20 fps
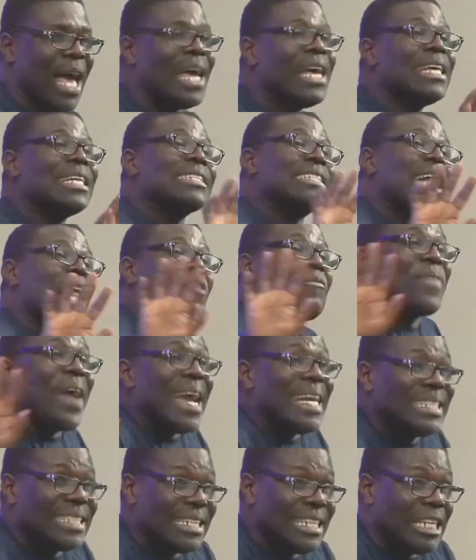
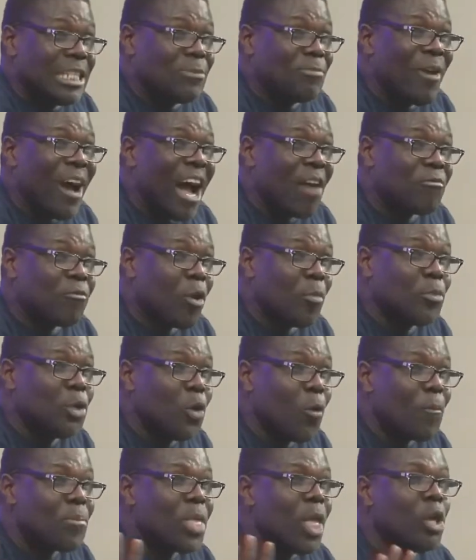salvation is far from
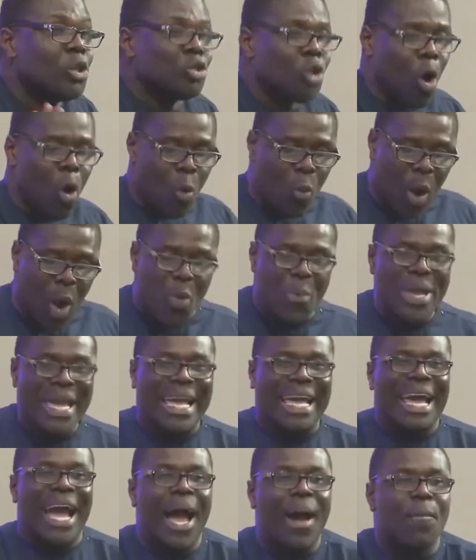you. So when we
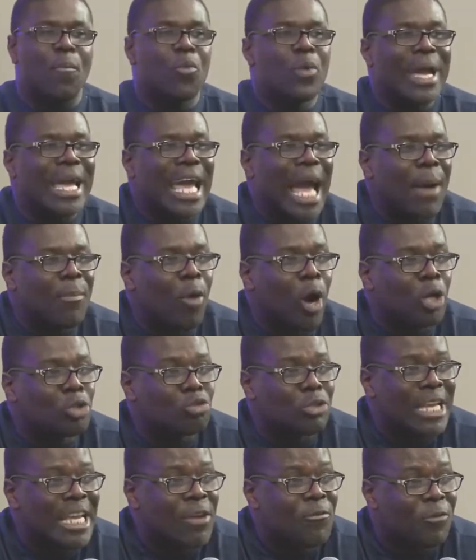come, we come
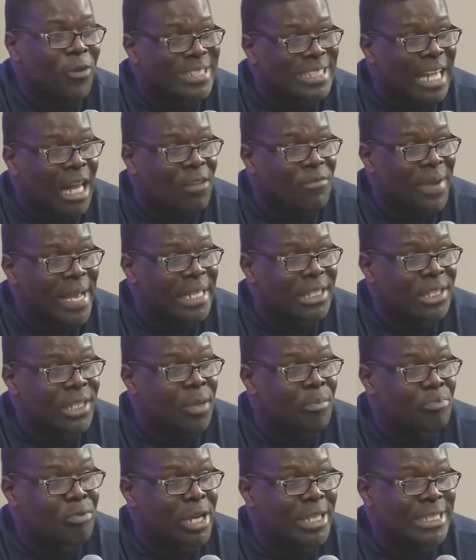unto him for
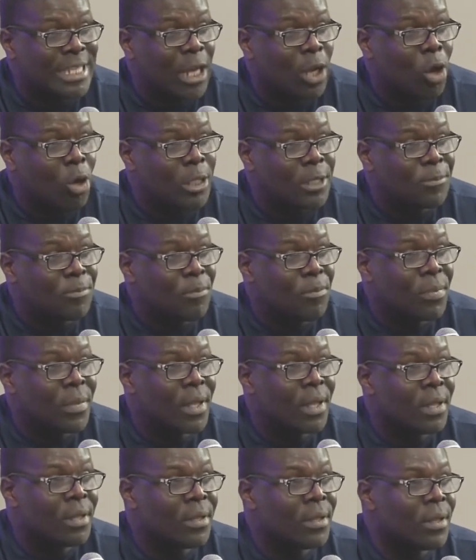salvation. Praise the Lord.
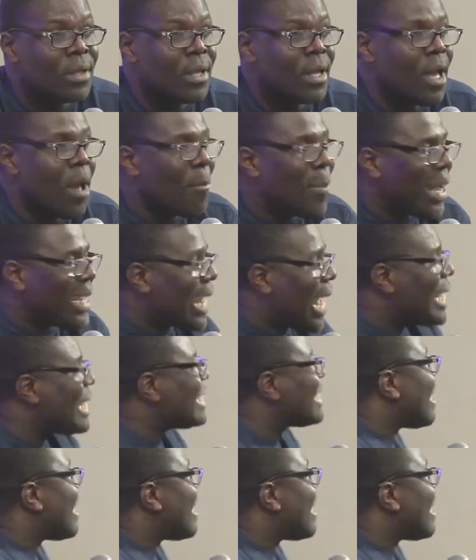But that is the